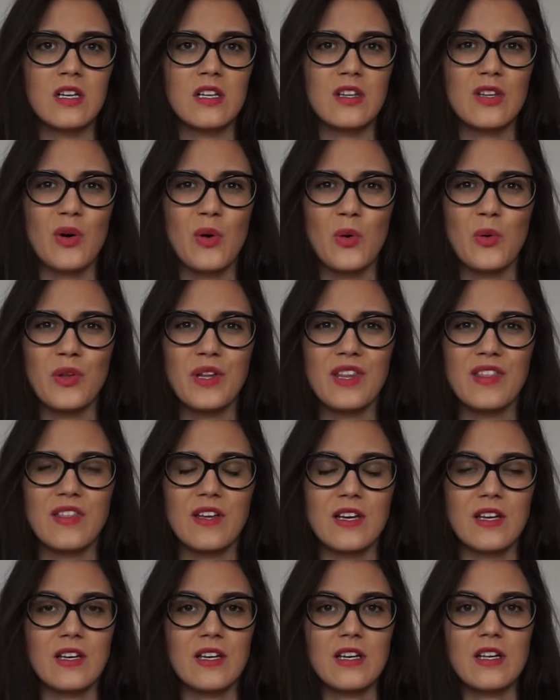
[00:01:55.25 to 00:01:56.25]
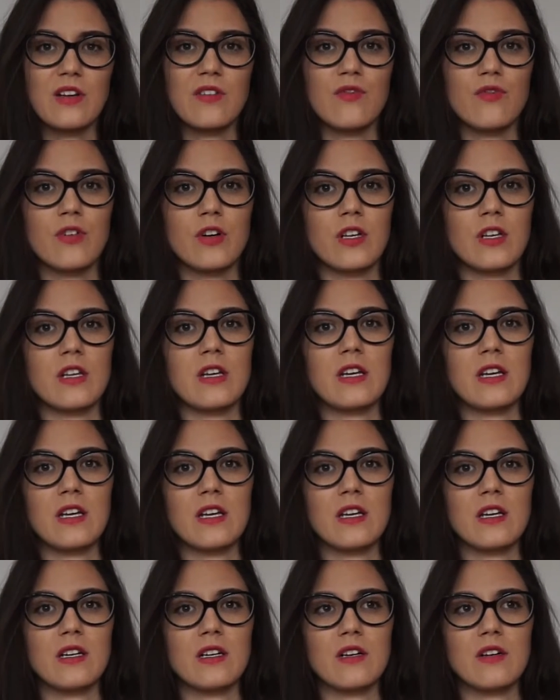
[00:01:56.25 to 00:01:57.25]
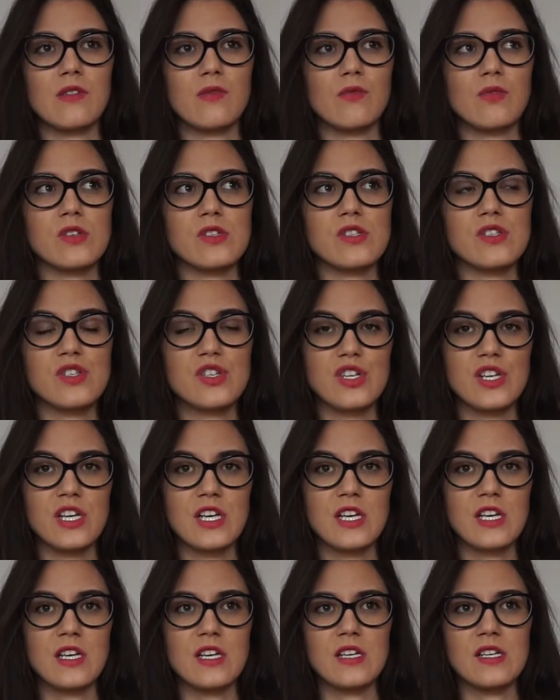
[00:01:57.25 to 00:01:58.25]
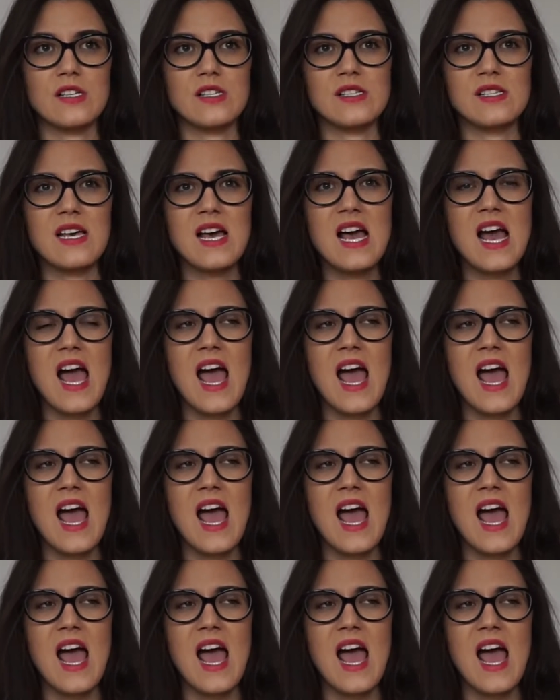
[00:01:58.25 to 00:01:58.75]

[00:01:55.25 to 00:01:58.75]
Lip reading: The only thing really was cheese,